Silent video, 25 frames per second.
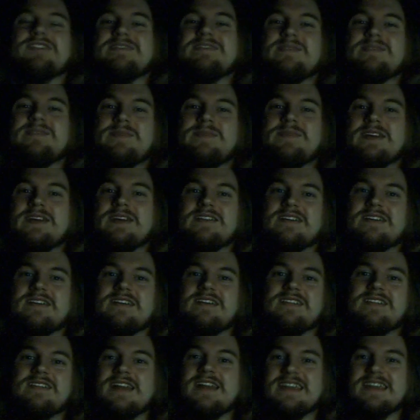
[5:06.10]
seem to be
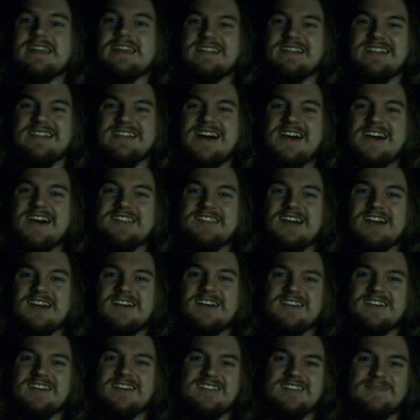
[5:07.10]
like a lost
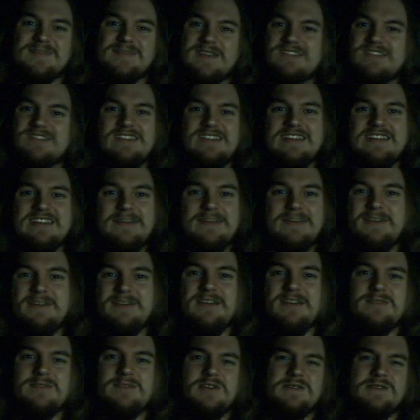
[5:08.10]
art, especially in
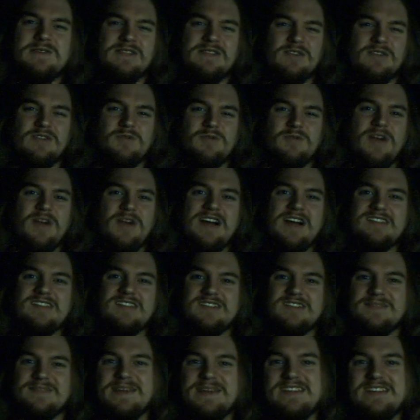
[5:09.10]
WWE with the
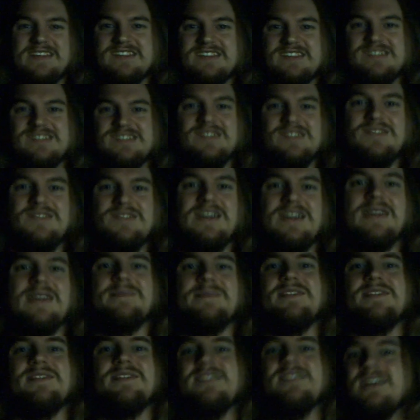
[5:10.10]
roster being so
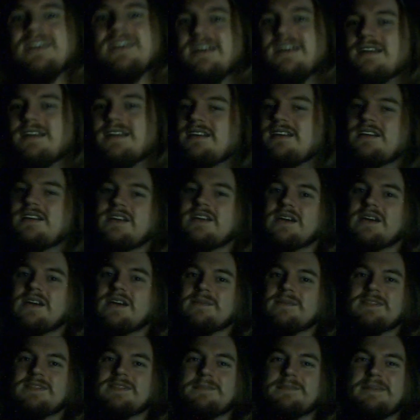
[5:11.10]
damn thin.
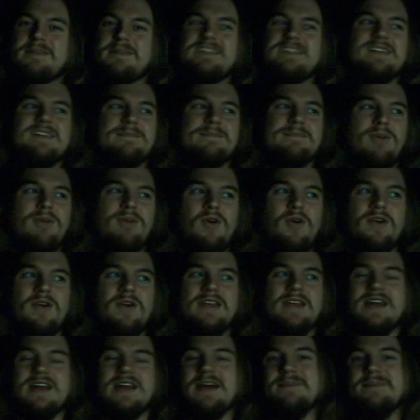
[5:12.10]
But the basic
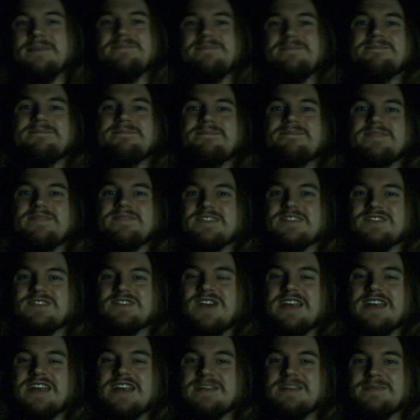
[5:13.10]
point I'm
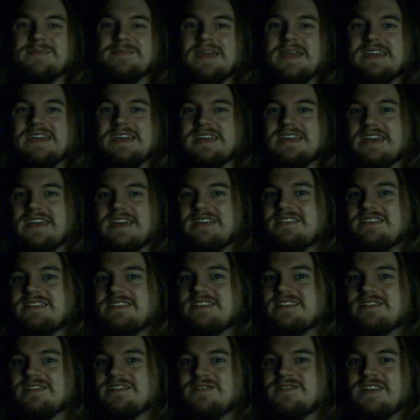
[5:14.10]
trying to make in
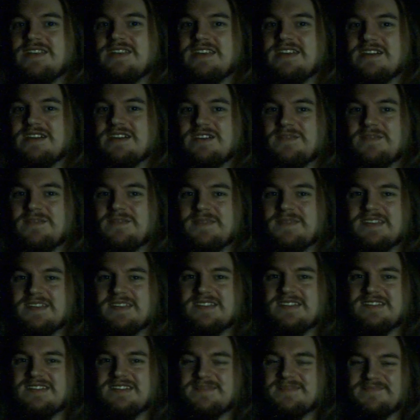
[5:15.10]
this video
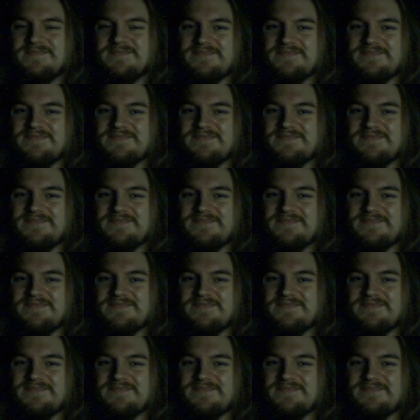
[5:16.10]
is